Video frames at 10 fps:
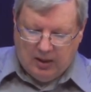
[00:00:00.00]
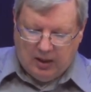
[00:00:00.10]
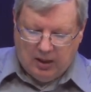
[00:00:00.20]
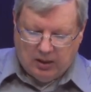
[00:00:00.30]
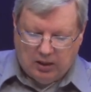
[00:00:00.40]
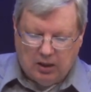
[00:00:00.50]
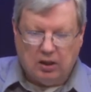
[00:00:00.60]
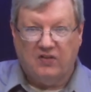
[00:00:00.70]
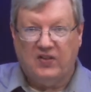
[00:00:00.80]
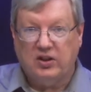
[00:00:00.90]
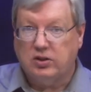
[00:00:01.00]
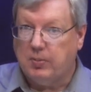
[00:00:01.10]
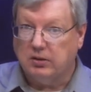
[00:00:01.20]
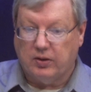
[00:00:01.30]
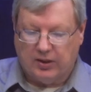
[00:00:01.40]
And he convinced
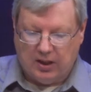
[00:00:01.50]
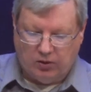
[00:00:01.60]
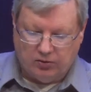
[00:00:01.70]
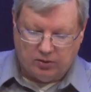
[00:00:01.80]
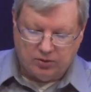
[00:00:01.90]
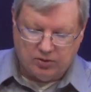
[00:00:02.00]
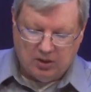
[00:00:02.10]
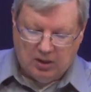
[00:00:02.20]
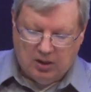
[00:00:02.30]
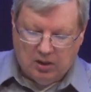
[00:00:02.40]
apparently the councilors